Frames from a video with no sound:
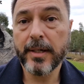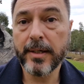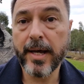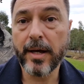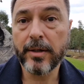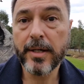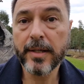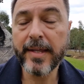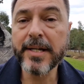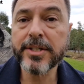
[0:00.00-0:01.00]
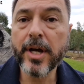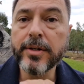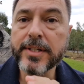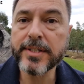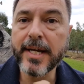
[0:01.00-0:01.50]
Now, that's going
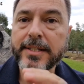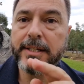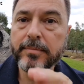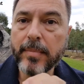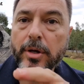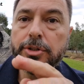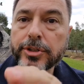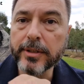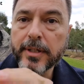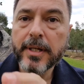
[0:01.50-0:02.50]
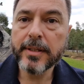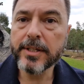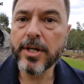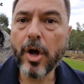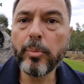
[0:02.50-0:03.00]
to set in motion
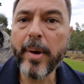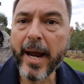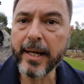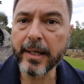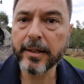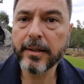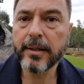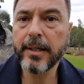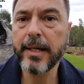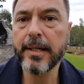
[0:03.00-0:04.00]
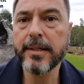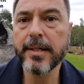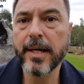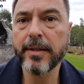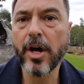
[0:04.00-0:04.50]
this whole panic in
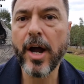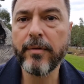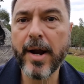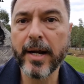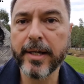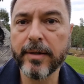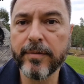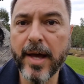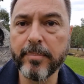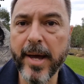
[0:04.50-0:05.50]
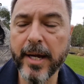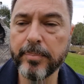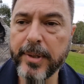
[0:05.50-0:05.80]
the hierarchy of that bank,